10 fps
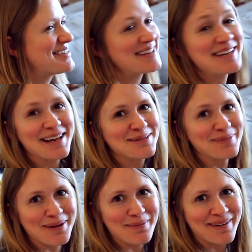was a
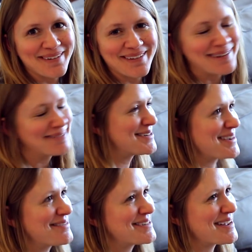textbook apparently, which
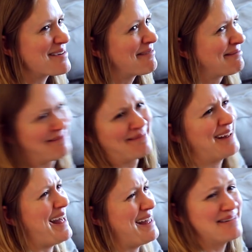I was like,
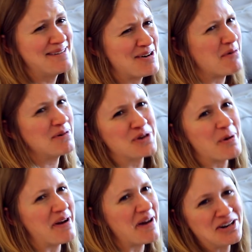I don't even know what was
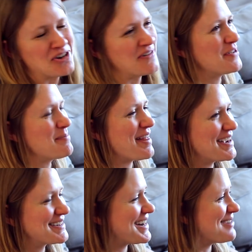going on. I just couldn't feel my
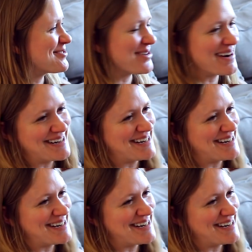legs and I was trying to